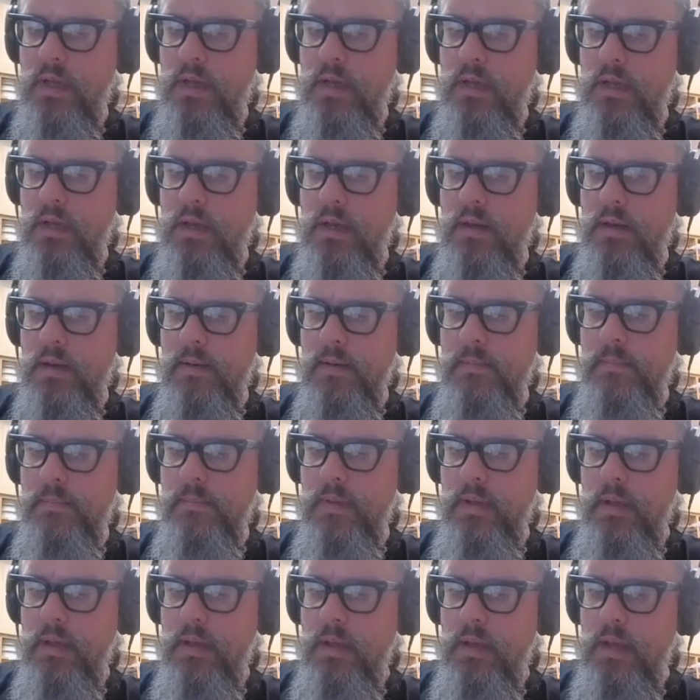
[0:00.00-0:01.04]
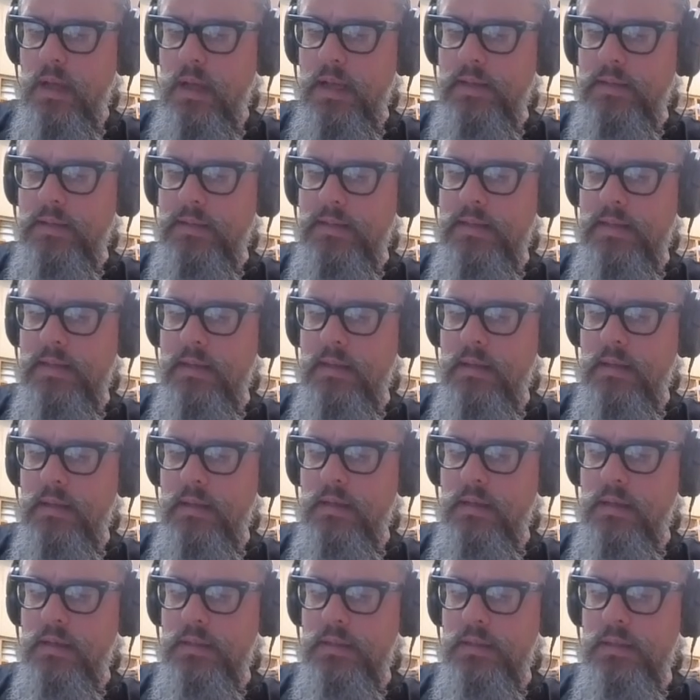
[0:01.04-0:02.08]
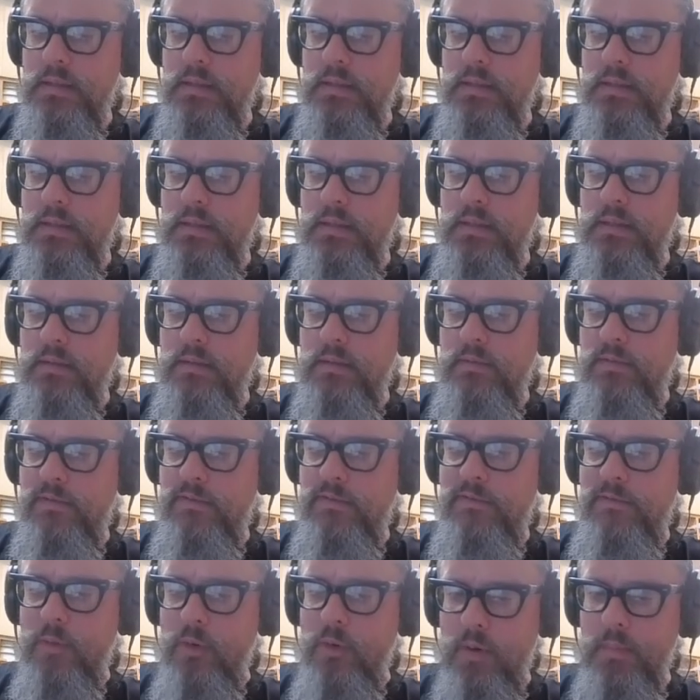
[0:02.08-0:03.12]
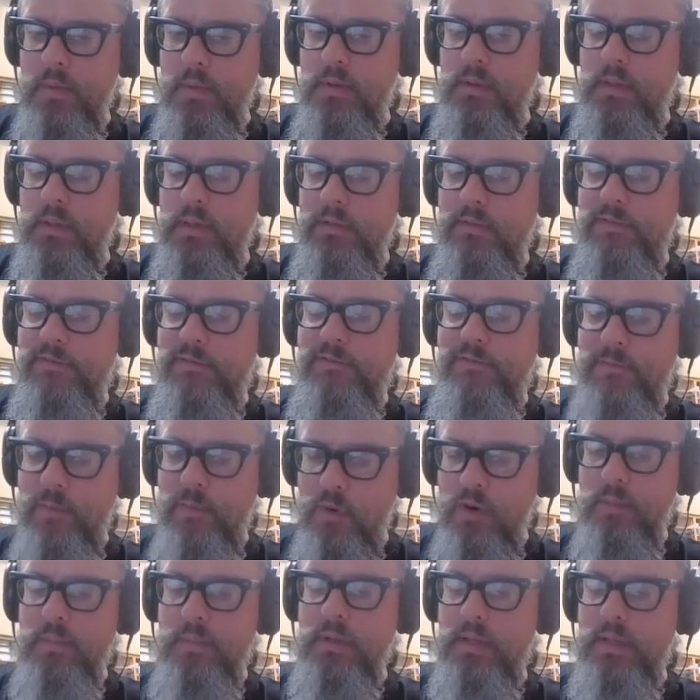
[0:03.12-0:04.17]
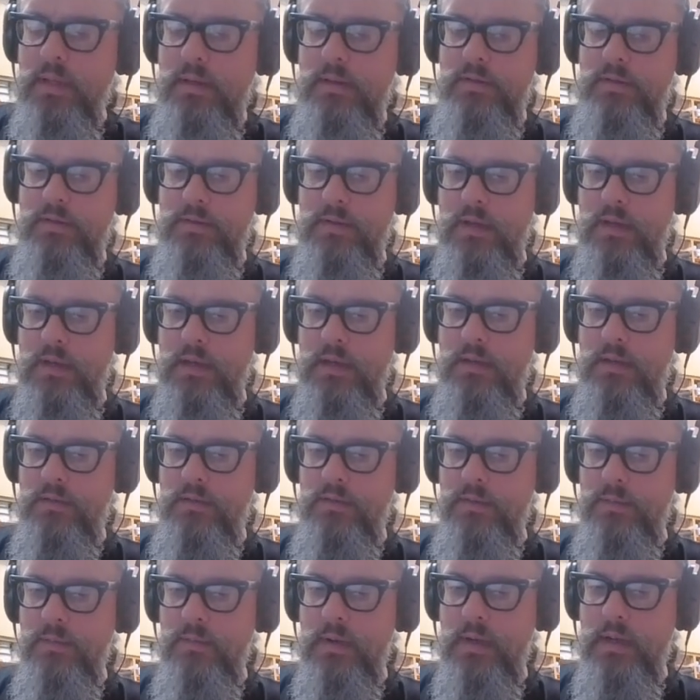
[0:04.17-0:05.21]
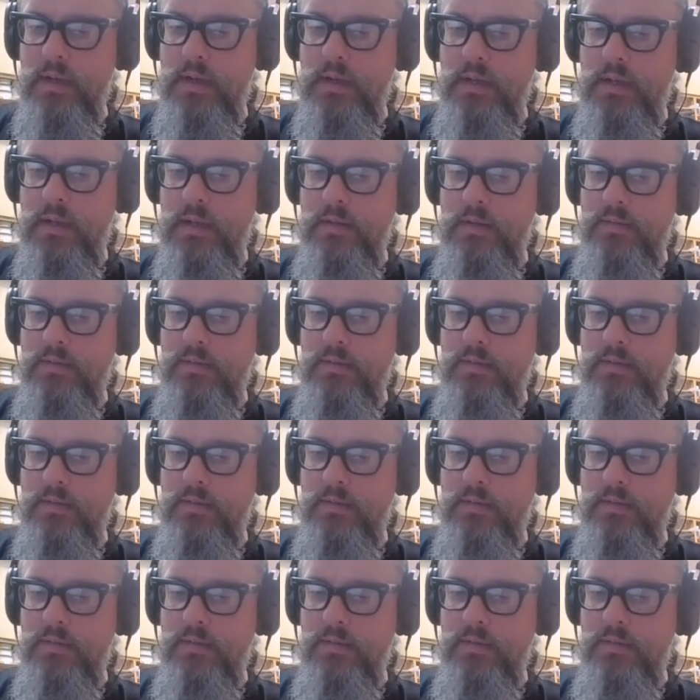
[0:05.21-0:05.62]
I did formally study some writing.